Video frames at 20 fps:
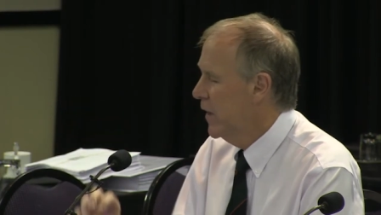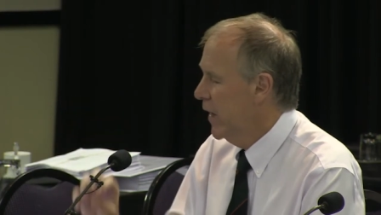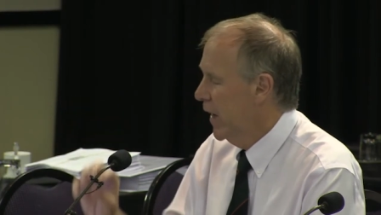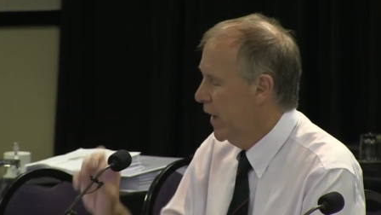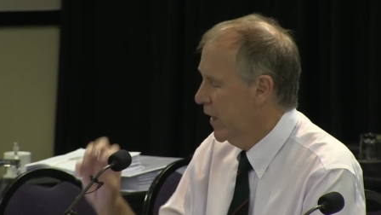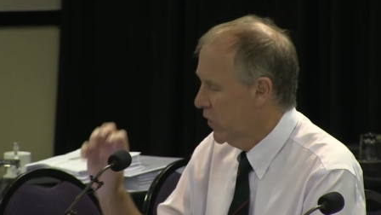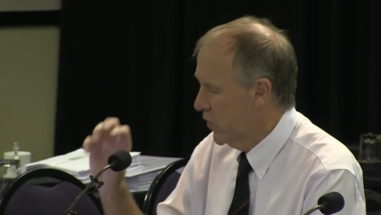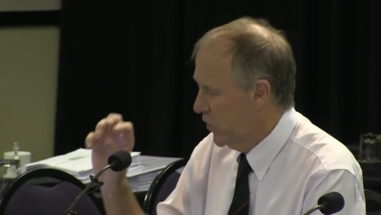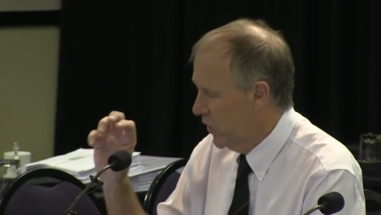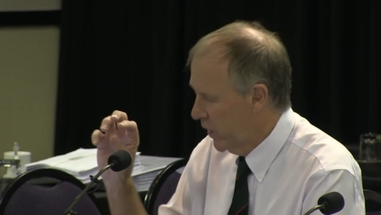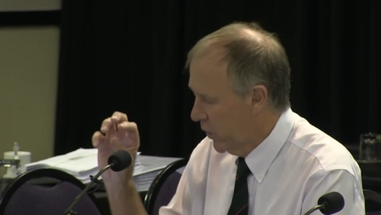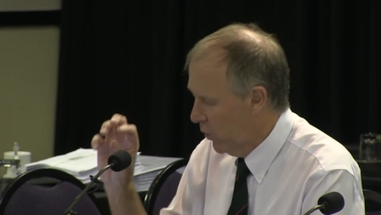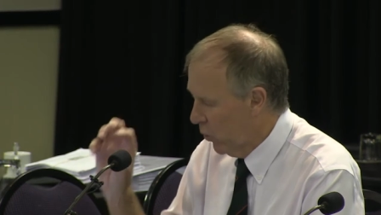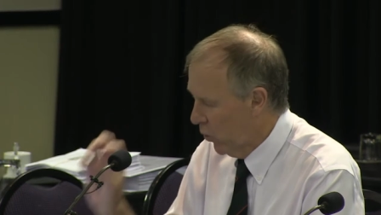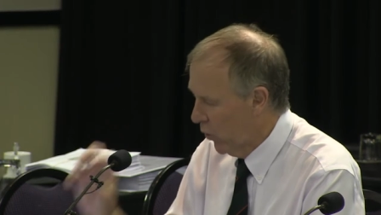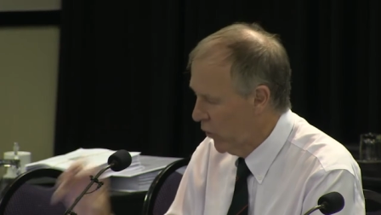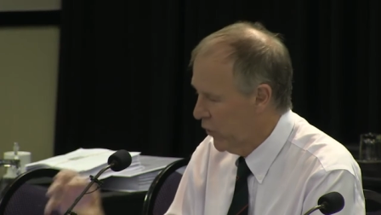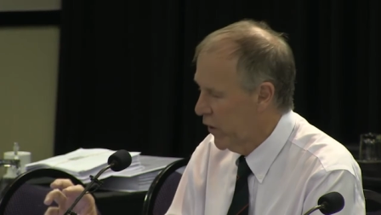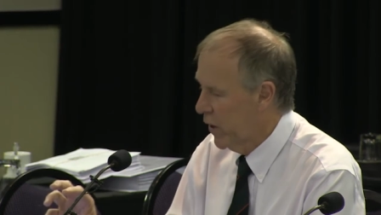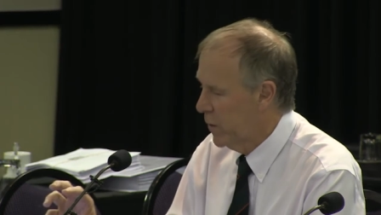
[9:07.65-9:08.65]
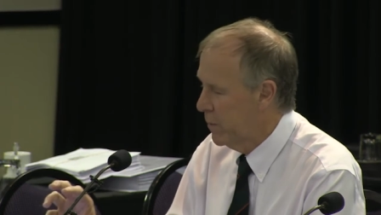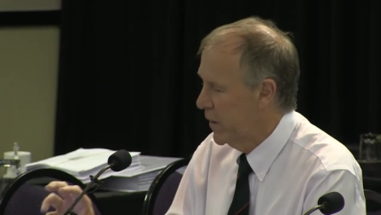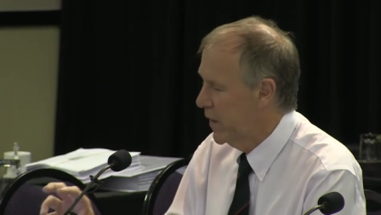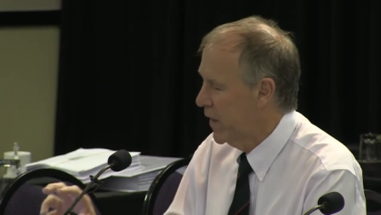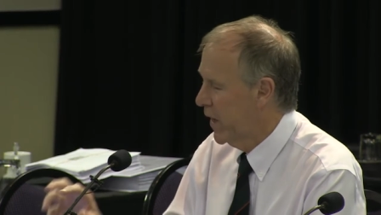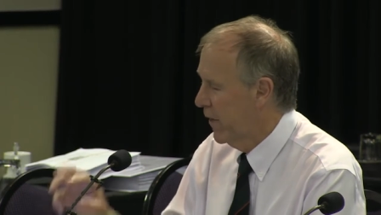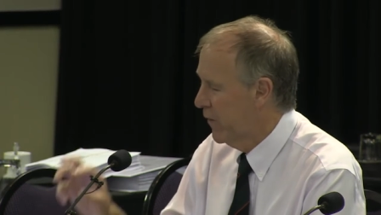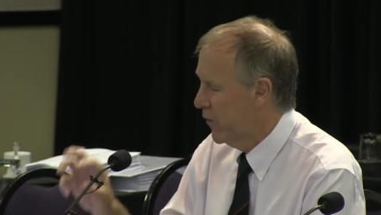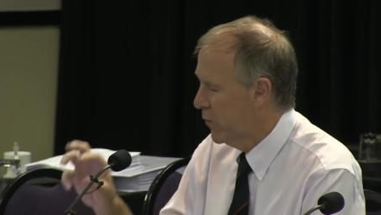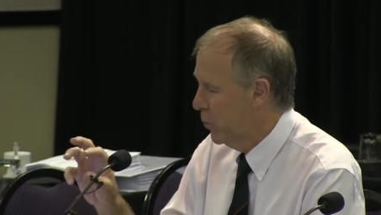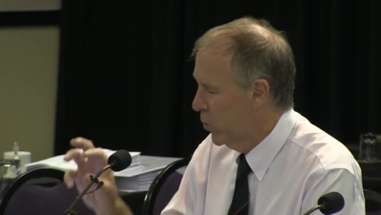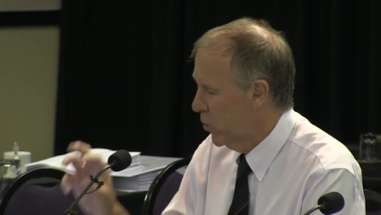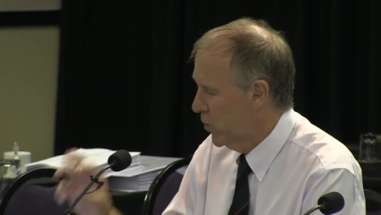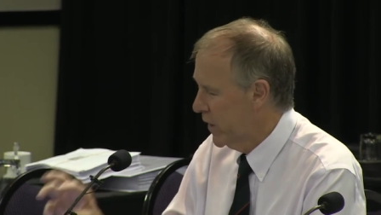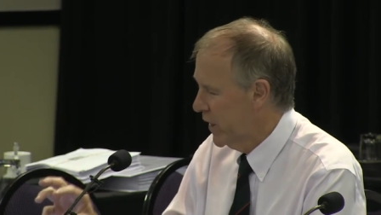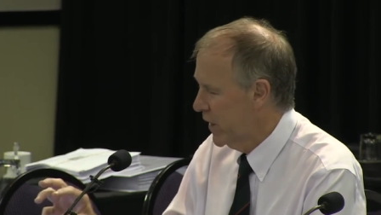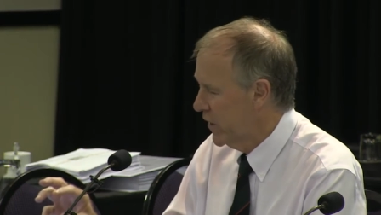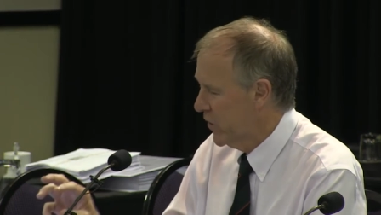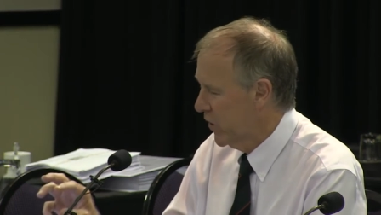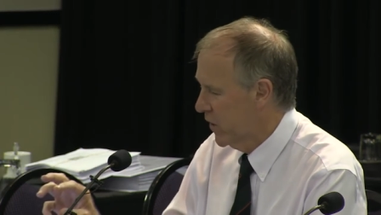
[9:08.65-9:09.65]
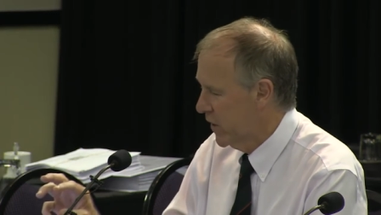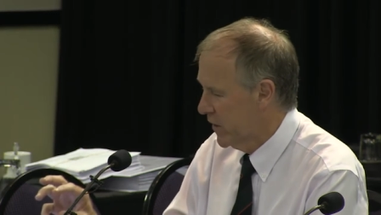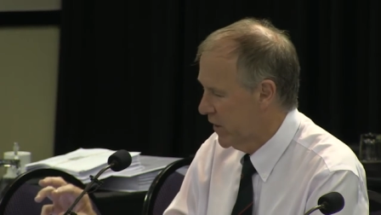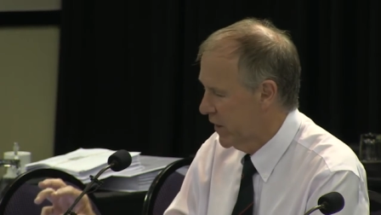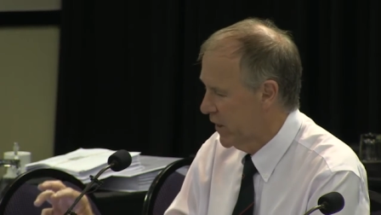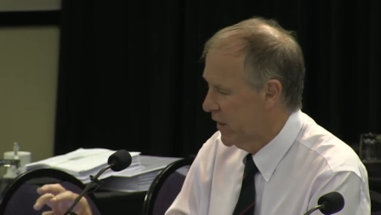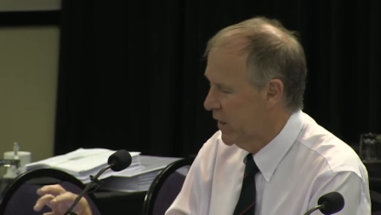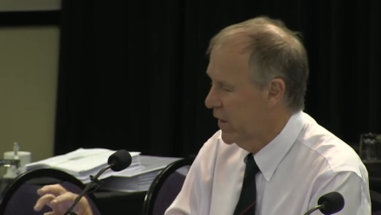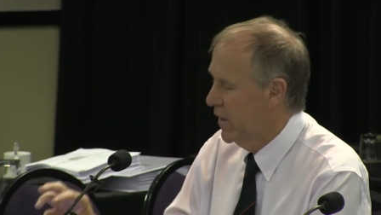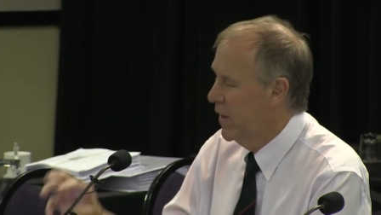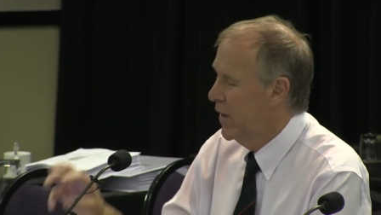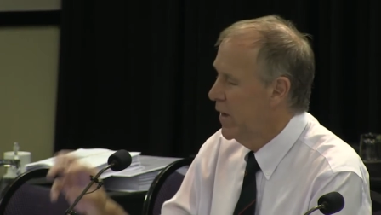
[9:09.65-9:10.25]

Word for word: And she also becomes more ketotic